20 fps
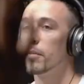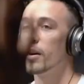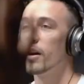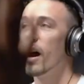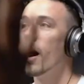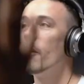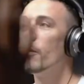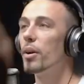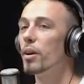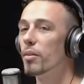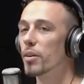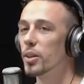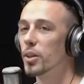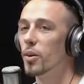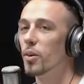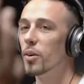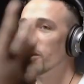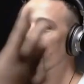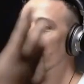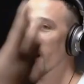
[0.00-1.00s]
bro. I want to
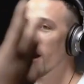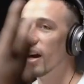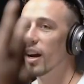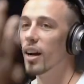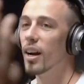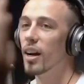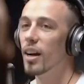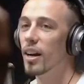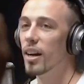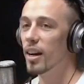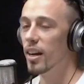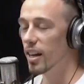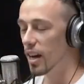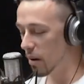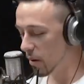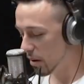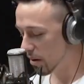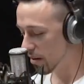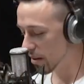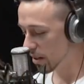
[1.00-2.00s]
record. But you know what I'm saying? I
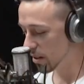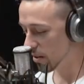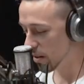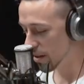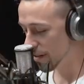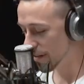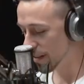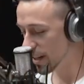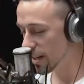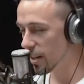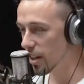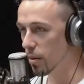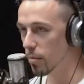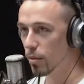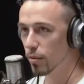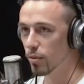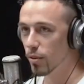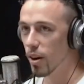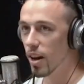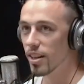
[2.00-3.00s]
want to record a video
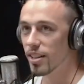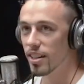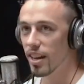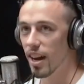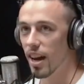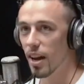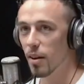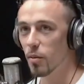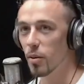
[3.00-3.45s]
before I die,